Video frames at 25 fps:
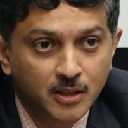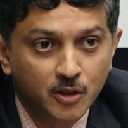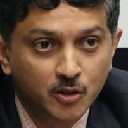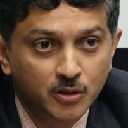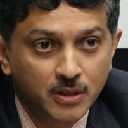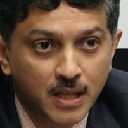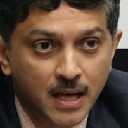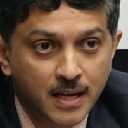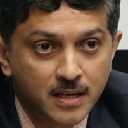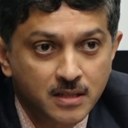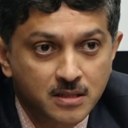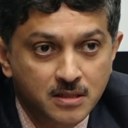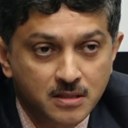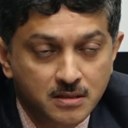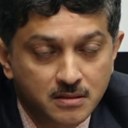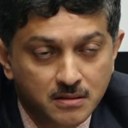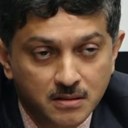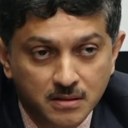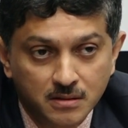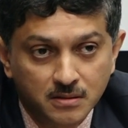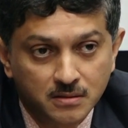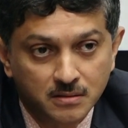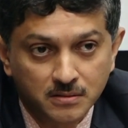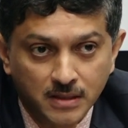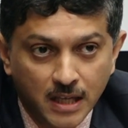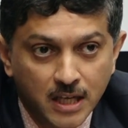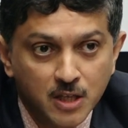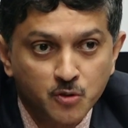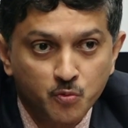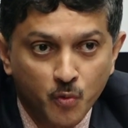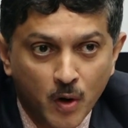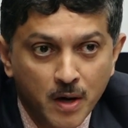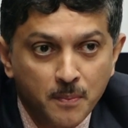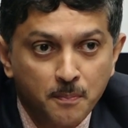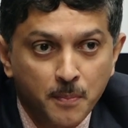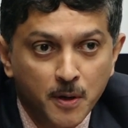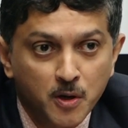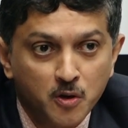That is
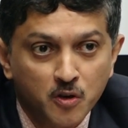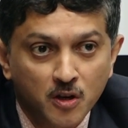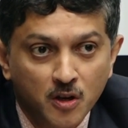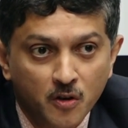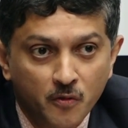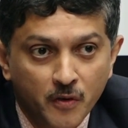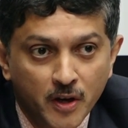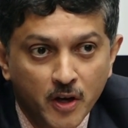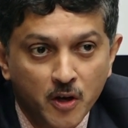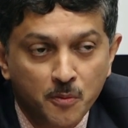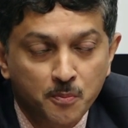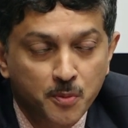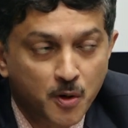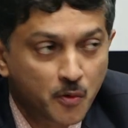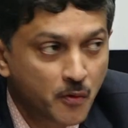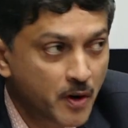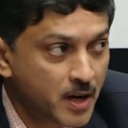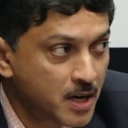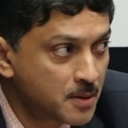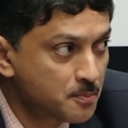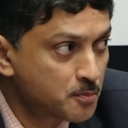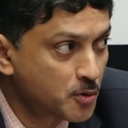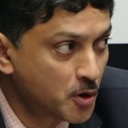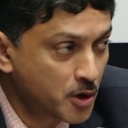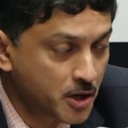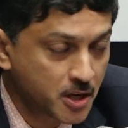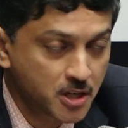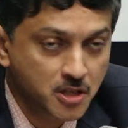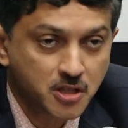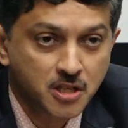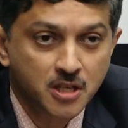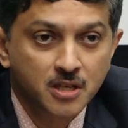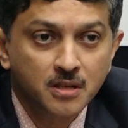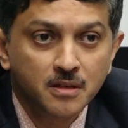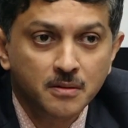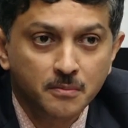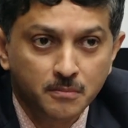one particular way of providing protection.